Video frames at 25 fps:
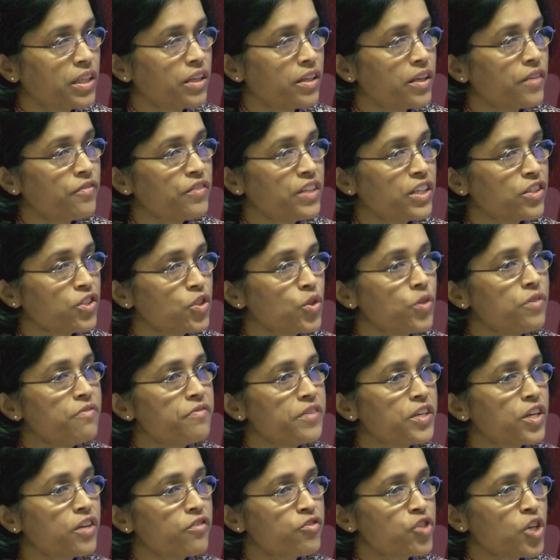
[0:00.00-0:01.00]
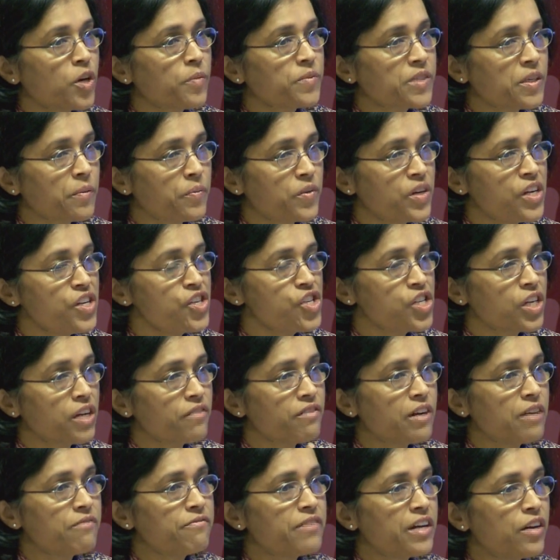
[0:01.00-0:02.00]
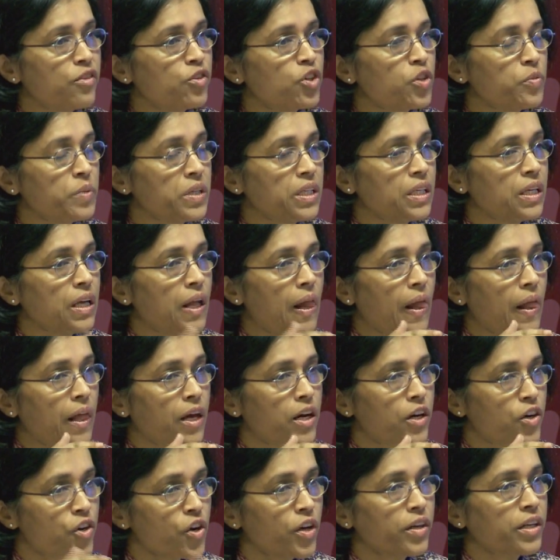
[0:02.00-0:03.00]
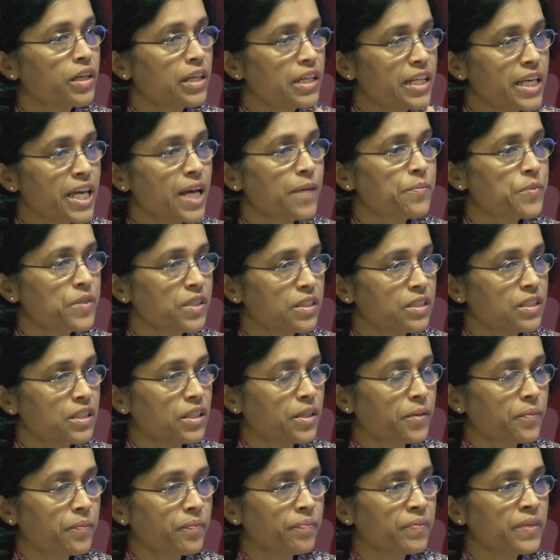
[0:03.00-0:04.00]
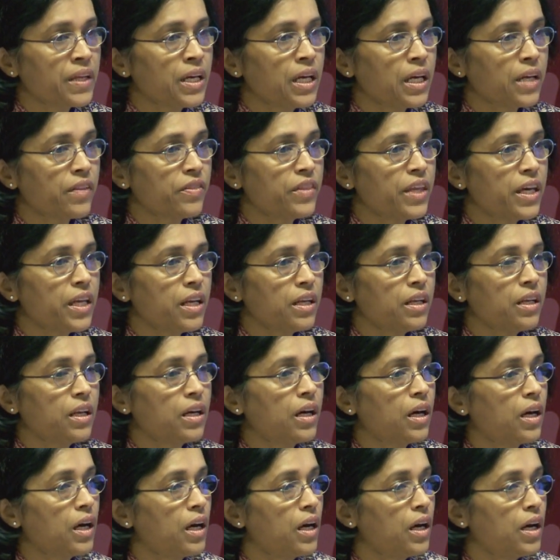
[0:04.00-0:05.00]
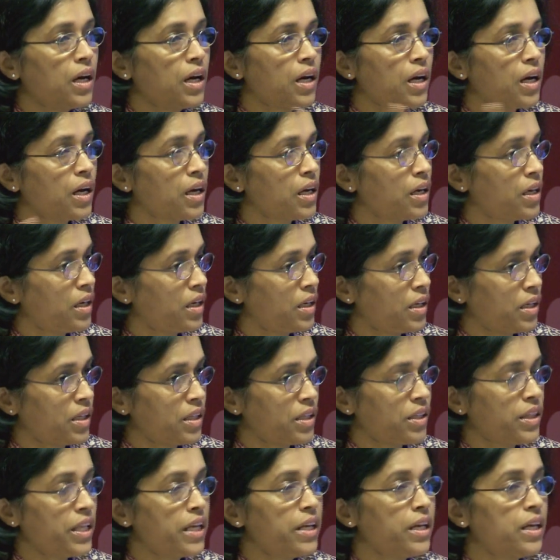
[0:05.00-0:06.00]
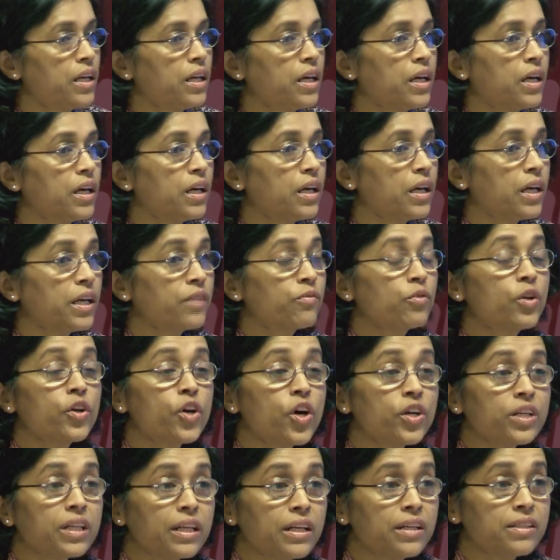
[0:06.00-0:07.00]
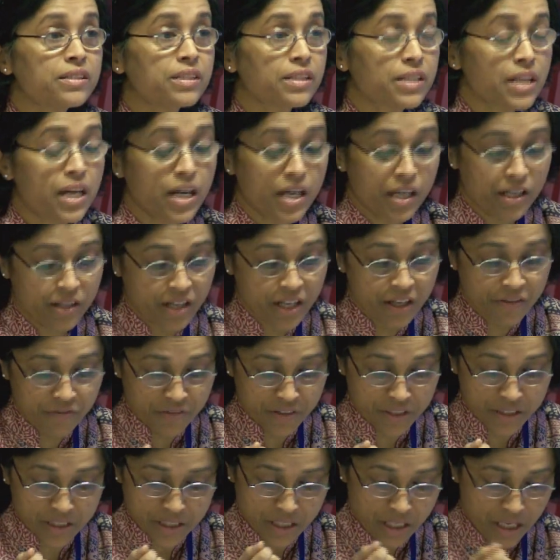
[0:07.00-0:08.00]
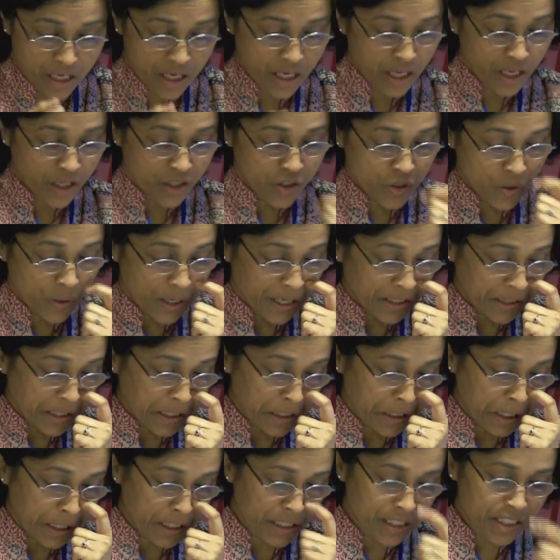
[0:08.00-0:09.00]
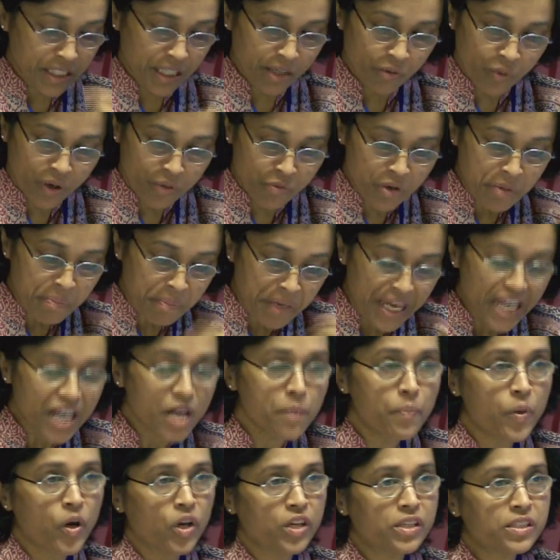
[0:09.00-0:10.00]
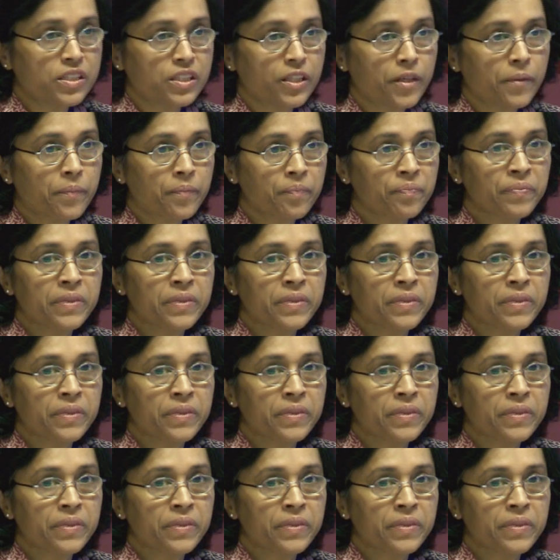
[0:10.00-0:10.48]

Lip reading: if there's no fear of job separation. If I'm found to be chronically absentee, then it will not elicit higher effort. So I think that when we make policy,